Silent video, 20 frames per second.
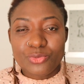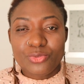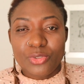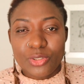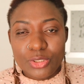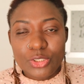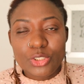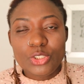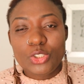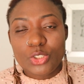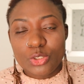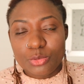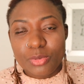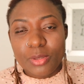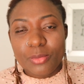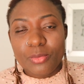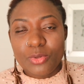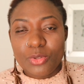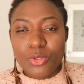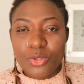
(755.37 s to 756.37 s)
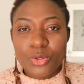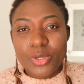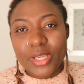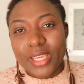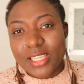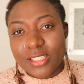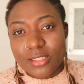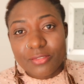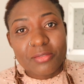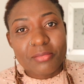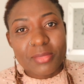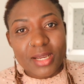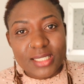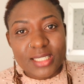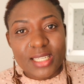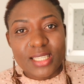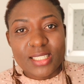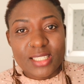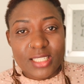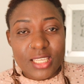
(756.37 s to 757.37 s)
for you to be able to know in case of
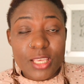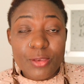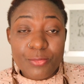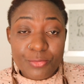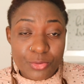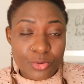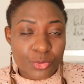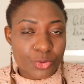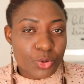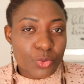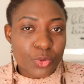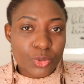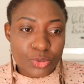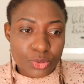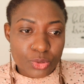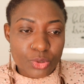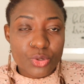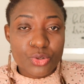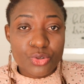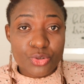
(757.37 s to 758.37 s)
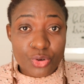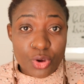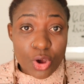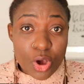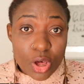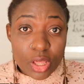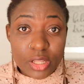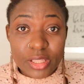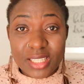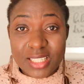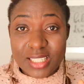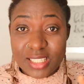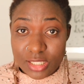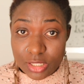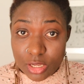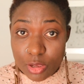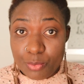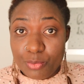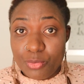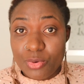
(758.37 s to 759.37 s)
emergency if you don't want to go through all this
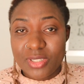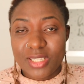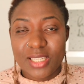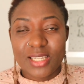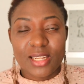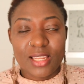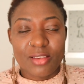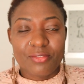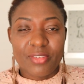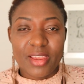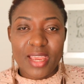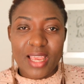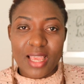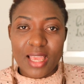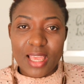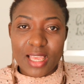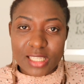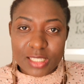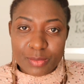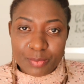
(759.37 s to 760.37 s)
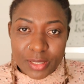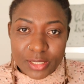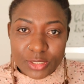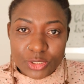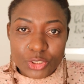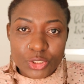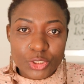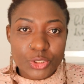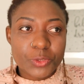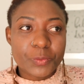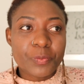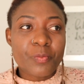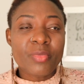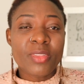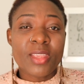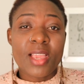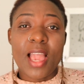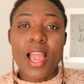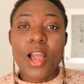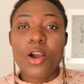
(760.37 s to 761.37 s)
long process that I've explained to you.
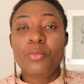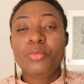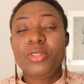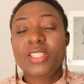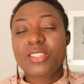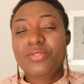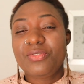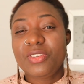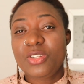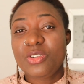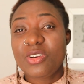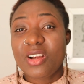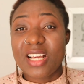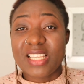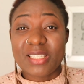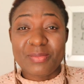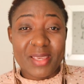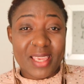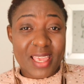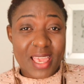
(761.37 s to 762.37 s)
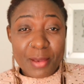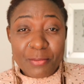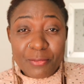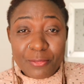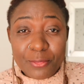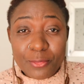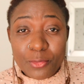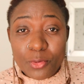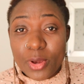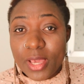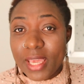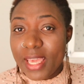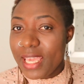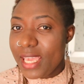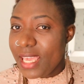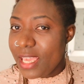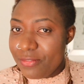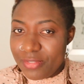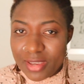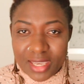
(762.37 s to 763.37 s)
I hope this video has been helpful.
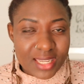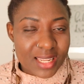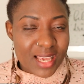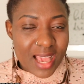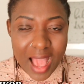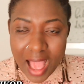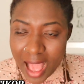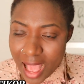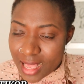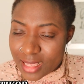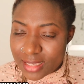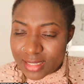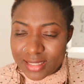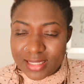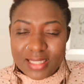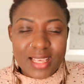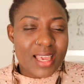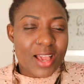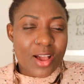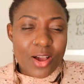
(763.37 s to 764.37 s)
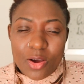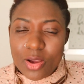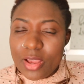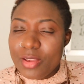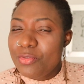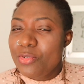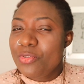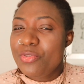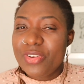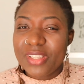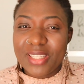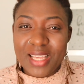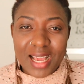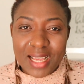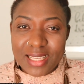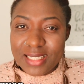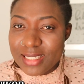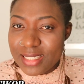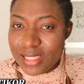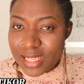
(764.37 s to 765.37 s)
If it has, or even if it
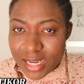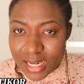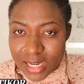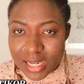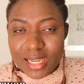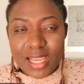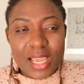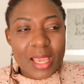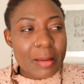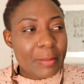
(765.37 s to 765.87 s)
has not,